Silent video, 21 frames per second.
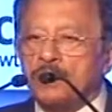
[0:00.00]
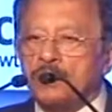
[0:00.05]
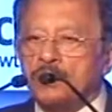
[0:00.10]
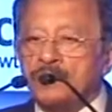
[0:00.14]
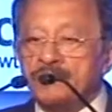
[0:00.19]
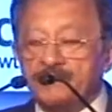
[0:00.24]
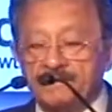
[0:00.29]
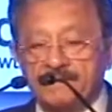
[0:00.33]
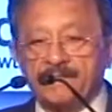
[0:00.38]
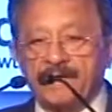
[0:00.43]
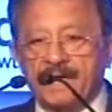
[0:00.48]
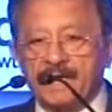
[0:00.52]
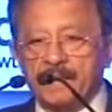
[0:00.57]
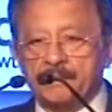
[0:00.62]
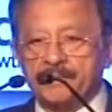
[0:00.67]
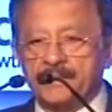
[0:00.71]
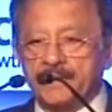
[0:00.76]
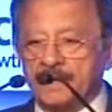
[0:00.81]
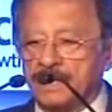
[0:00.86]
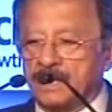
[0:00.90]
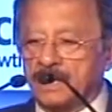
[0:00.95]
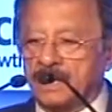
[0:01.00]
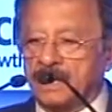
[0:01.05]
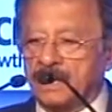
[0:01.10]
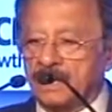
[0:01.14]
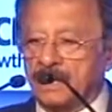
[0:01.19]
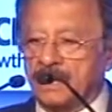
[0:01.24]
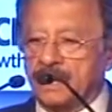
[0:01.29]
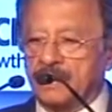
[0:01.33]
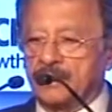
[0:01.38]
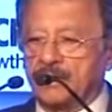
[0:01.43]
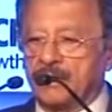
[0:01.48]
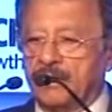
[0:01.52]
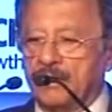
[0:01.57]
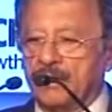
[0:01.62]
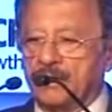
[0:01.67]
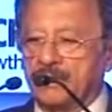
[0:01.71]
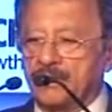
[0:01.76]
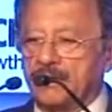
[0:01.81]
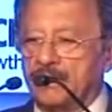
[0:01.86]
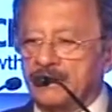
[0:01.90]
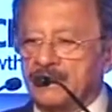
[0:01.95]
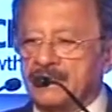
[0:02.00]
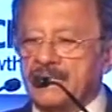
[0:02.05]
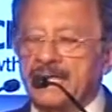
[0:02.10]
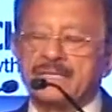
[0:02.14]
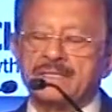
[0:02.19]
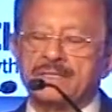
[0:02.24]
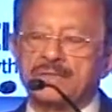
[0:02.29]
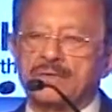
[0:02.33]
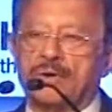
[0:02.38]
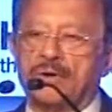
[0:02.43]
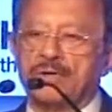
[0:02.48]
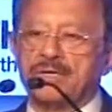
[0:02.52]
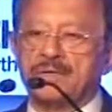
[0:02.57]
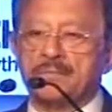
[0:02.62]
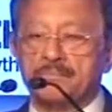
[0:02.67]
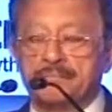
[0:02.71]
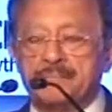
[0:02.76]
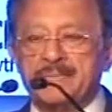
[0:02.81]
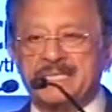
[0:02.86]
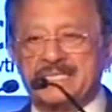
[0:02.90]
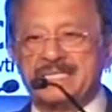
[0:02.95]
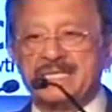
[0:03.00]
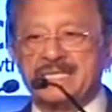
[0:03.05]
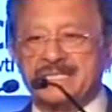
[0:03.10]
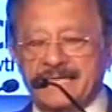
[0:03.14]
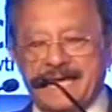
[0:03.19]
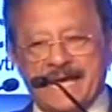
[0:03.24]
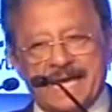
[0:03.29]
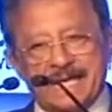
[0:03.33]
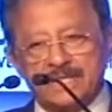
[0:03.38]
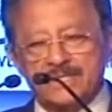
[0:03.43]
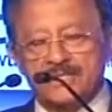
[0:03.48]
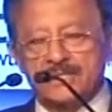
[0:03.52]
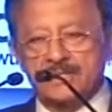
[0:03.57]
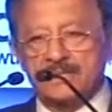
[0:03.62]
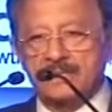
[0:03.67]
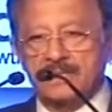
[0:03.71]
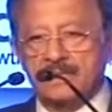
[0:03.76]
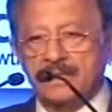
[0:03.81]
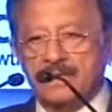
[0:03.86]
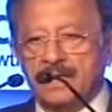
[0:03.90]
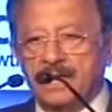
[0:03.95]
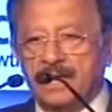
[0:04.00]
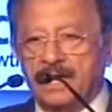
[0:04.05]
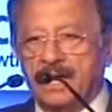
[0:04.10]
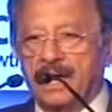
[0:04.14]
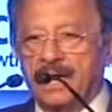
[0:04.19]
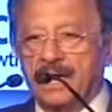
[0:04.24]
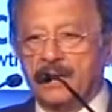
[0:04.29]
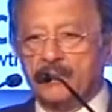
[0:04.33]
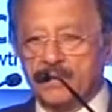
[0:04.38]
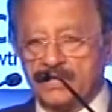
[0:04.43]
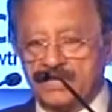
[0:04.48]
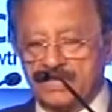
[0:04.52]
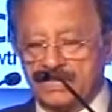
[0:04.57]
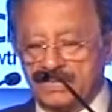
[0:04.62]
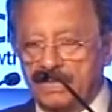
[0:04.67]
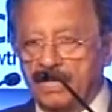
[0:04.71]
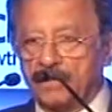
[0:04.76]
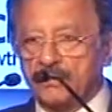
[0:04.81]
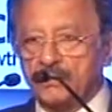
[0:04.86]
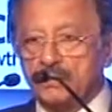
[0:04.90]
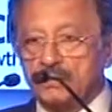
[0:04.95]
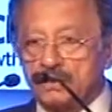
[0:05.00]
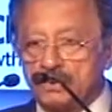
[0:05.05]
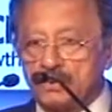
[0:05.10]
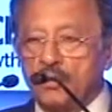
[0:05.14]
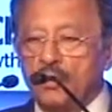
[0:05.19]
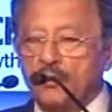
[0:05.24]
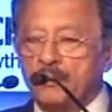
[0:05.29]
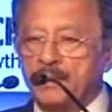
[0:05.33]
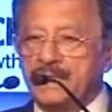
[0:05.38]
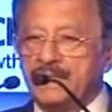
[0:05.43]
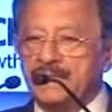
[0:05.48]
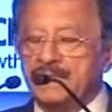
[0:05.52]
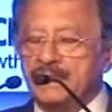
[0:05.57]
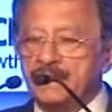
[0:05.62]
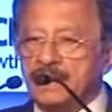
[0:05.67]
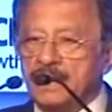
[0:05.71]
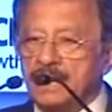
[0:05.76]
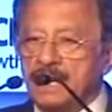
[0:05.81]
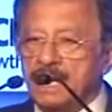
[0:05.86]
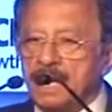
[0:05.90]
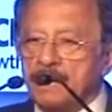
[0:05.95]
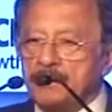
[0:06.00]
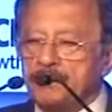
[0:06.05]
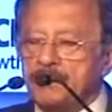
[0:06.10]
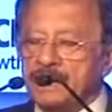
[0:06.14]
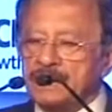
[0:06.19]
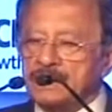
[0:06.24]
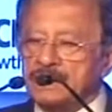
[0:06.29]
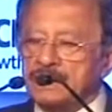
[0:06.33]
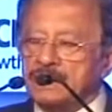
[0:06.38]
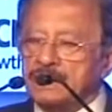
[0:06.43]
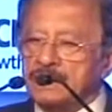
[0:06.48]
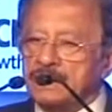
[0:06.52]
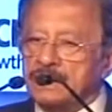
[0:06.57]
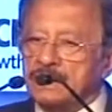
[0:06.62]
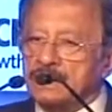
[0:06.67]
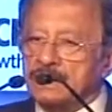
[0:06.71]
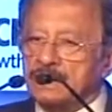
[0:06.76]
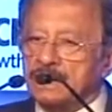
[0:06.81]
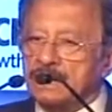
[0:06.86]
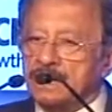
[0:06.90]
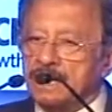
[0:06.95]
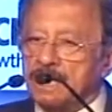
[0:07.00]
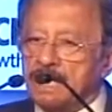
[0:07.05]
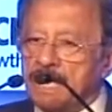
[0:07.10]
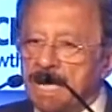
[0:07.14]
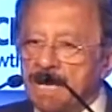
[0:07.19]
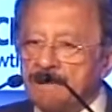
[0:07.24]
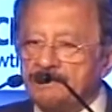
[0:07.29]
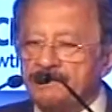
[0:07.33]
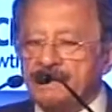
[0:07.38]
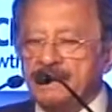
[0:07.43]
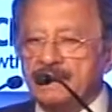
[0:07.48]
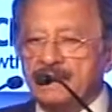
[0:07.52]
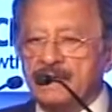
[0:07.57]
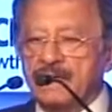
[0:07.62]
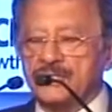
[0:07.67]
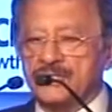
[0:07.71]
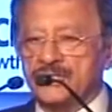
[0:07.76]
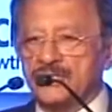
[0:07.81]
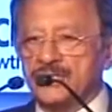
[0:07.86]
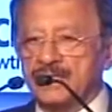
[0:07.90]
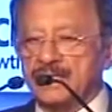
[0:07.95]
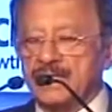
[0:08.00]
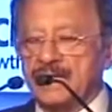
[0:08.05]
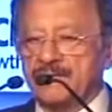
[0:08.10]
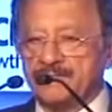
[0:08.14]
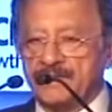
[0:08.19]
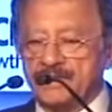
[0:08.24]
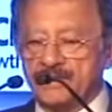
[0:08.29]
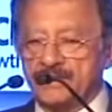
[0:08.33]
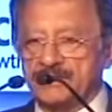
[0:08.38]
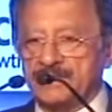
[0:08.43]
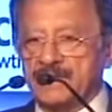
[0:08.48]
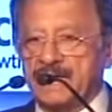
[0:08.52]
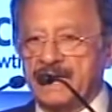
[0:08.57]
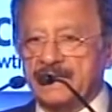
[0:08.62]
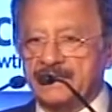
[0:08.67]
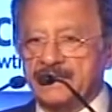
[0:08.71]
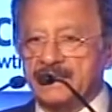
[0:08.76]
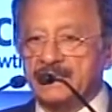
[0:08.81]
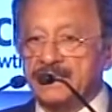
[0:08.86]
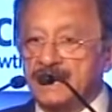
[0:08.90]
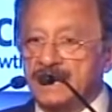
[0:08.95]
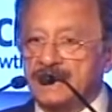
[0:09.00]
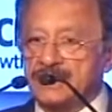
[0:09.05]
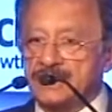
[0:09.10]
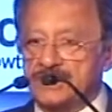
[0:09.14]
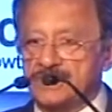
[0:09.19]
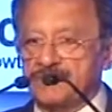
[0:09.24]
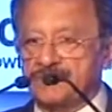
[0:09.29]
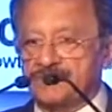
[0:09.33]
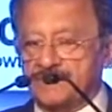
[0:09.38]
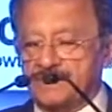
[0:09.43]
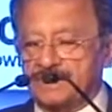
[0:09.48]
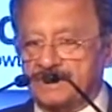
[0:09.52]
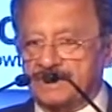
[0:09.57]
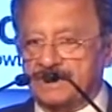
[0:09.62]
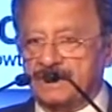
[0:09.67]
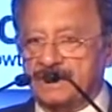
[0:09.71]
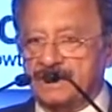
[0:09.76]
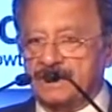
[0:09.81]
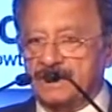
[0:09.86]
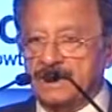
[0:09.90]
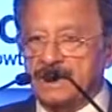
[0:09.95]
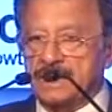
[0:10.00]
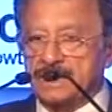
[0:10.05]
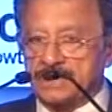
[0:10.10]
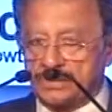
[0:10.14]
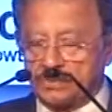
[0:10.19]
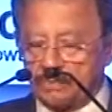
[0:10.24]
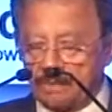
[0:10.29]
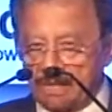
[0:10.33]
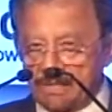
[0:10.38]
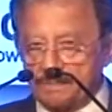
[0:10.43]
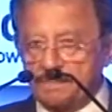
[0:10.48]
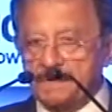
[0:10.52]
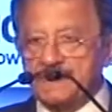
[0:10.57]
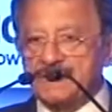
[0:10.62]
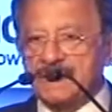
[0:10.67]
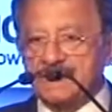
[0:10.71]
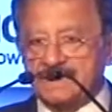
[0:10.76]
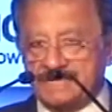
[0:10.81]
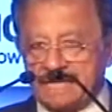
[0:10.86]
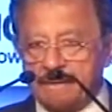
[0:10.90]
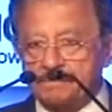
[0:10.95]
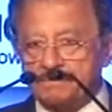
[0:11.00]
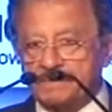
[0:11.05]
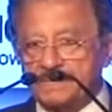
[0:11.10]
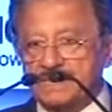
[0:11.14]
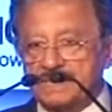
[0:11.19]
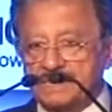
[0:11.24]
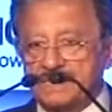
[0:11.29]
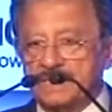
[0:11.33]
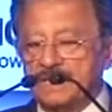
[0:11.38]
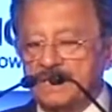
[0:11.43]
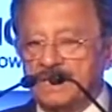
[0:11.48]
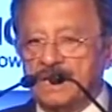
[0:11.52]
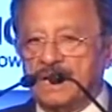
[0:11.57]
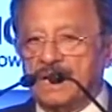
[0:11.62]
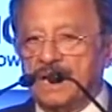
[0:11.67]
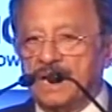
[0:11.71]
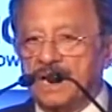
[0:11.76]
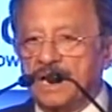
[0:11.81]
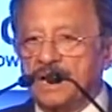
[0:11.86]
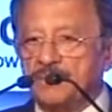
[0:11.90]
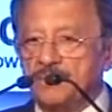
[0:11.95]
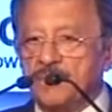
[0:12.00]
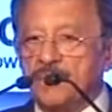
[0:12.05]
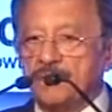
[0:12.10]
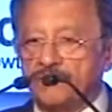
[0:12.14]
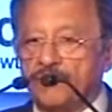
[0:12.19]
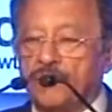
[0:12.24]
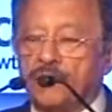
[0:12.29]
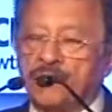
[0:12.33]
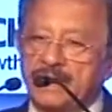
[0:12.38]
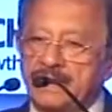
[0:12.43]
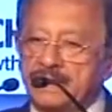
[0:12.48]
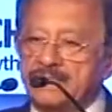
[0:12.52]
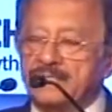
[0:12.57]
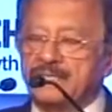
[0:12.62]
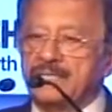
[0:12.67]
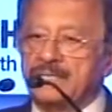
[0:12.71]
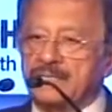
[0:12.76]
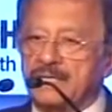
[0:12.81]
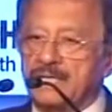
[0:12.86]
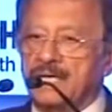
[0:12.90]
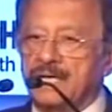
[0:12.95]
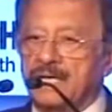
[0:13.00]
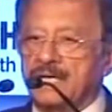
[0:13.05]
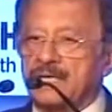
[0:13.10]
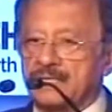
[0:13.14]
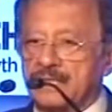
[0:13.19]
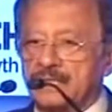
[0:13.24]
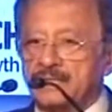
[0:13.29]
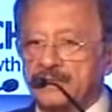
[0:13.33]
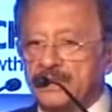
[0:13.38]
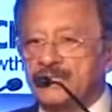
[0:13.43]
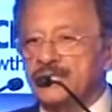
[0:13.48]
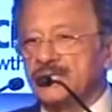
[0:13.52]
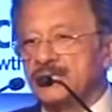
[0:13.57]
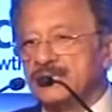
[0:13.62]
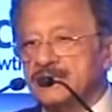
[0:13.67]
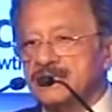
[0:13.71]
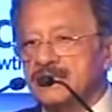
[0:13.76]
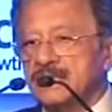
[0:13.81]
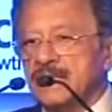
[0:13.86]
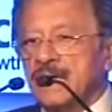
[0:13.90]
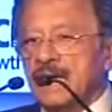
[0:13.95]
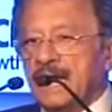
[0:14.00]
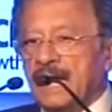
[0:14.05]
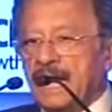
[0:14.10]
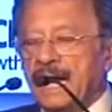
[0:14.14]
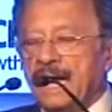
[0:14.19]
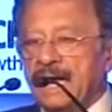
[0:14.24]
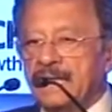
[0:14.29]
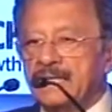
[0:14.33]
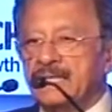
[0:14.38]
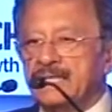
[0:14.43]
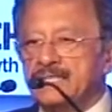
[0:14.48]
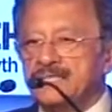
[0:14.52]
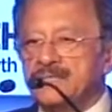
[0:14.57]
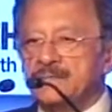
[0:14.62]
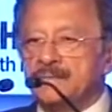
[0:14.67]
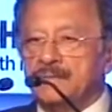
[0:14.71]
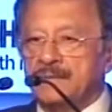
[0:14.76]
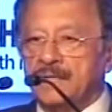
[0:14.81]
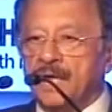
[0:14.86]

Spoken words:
We've developed a content called Business Edge, which is now used globally, but every culture, every society learns differently. So it's been adapted for Indian conditions, and it's